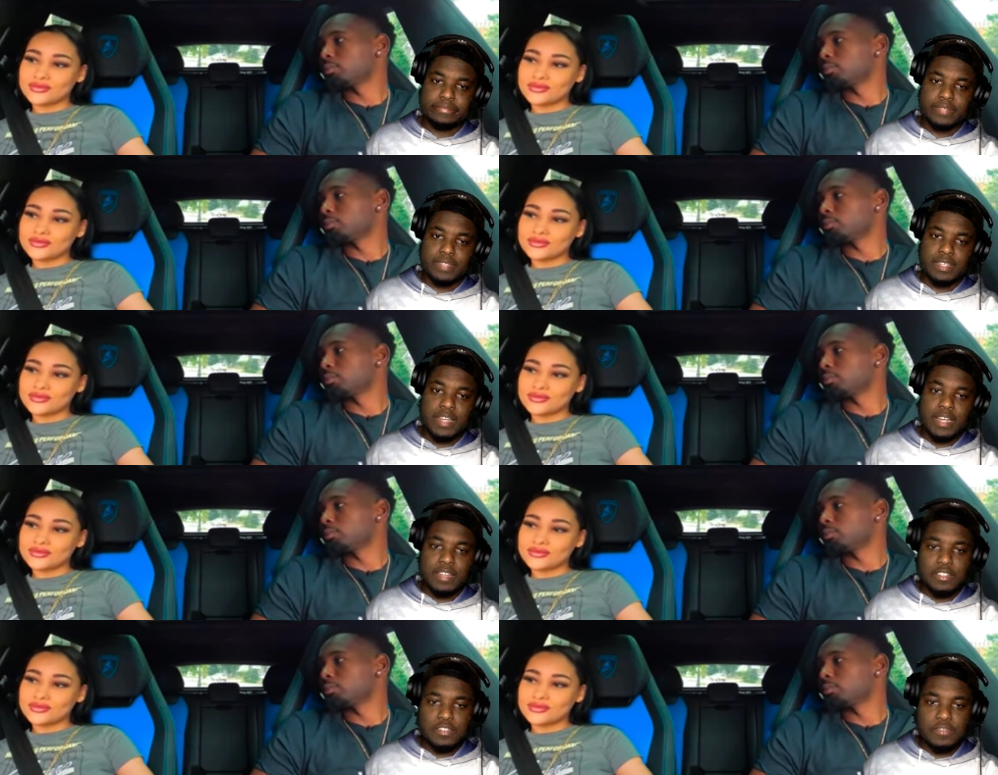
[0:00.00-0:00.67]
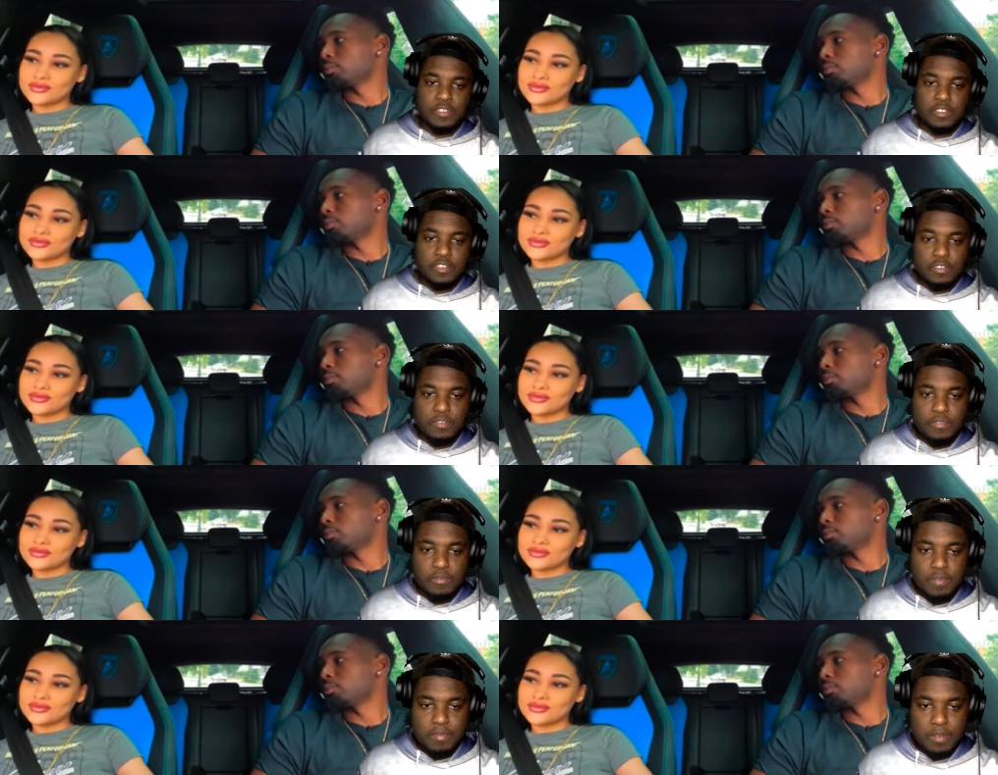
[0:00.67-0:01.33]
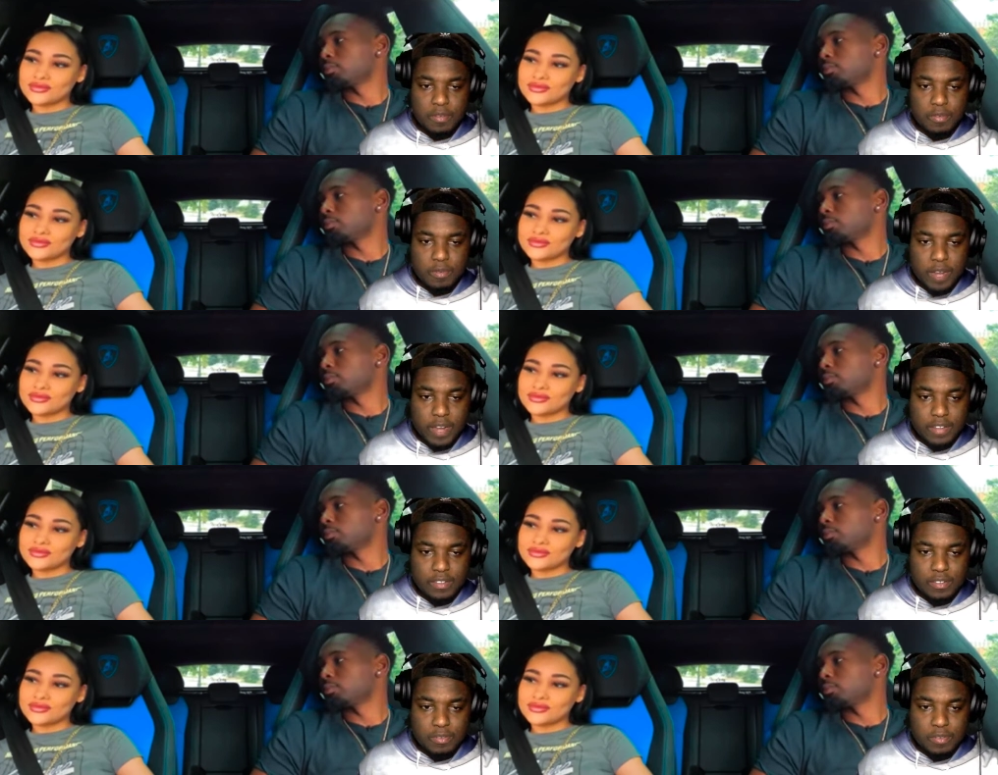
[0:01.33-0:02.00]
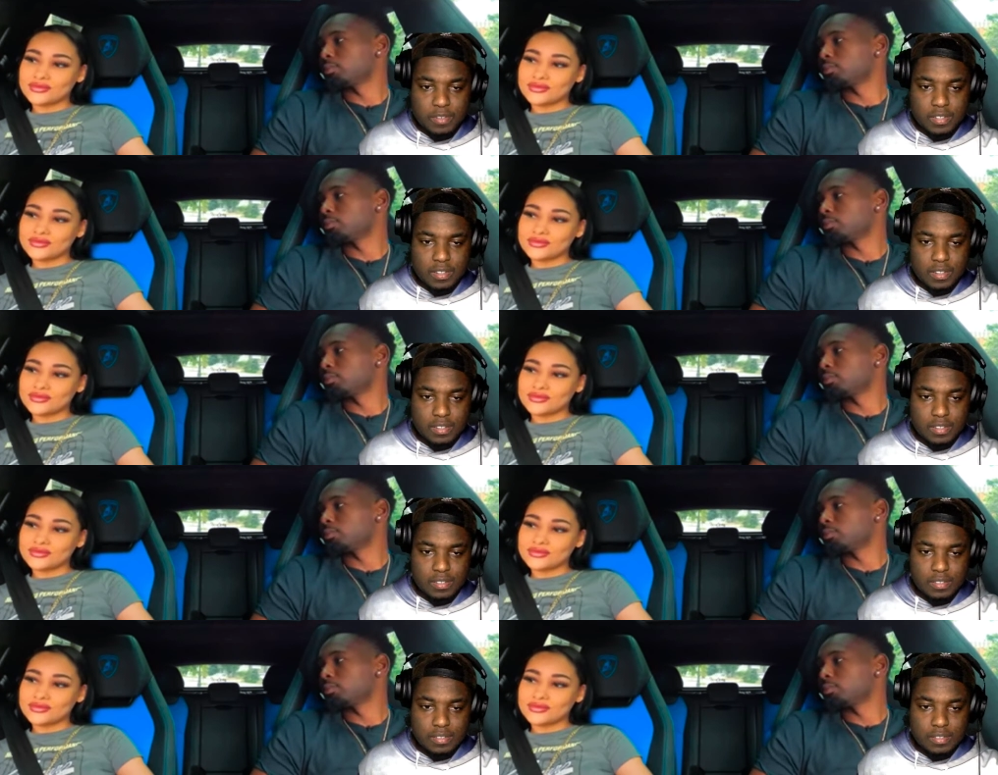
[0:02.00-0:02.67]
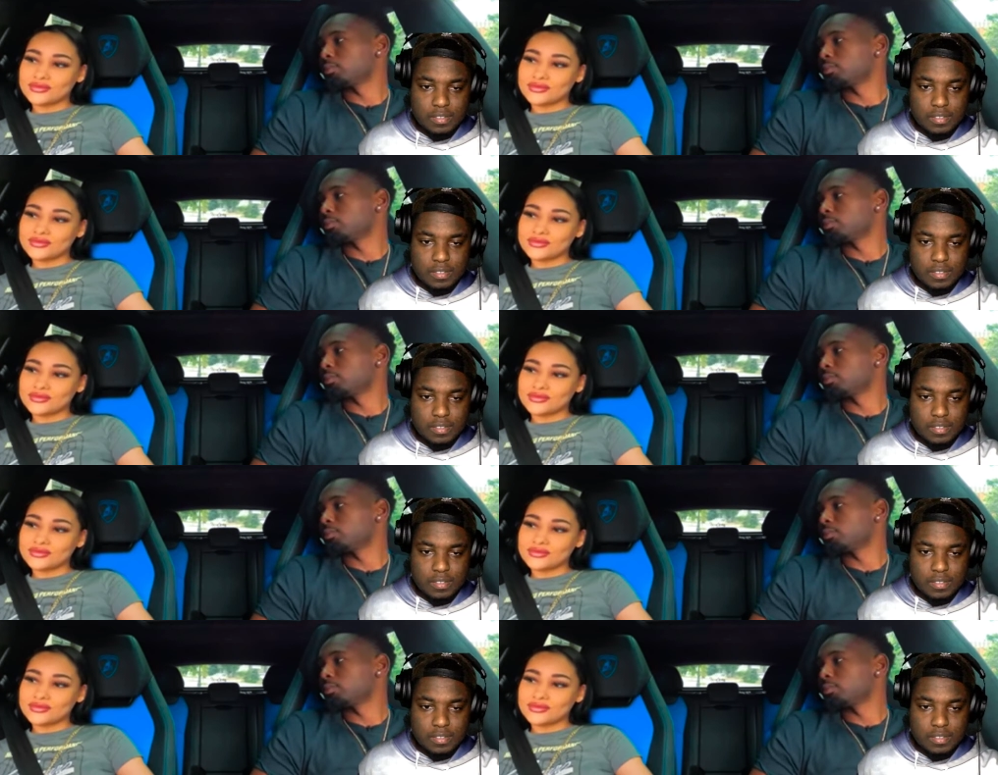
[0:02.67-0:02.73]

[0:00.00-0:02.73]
Speaker 1: Like this video if you want me to react to the rest of this.